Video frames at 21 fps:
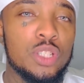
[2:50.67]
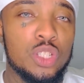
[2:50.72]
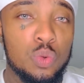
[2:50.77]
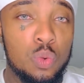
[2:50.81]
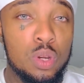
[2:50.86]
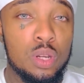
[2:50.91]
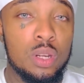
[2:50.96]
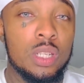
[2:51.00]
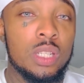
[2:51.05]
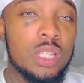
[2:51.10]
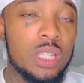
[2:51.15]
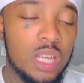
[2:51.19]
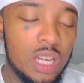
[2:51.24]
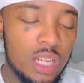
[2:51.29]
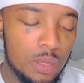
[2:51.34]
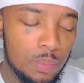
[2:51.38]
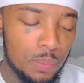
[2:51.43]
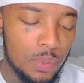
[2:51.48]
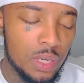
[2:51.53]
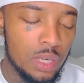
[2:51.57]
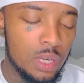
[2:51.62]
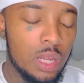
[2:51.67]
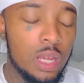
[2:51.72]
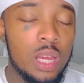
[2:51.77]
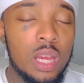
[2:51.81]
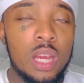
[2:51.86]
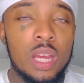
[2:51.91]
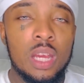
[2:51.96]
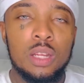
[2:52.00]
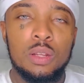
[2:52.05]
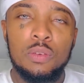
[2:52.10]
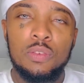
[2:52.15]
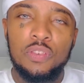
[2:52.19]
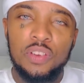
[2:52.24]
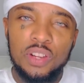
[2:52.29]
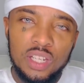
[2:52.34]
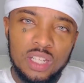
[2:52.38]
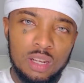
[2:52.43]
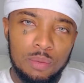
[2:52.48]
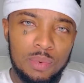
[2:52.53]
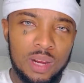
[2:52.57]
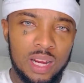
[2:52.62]
So when you're sleeping, you
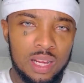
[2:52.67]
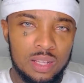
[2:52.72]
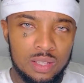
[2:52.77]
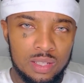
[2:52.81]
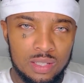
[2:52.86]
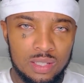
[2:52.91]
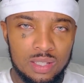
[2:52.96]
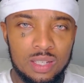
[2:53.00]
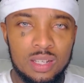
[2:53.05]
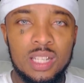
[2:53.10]
think about this.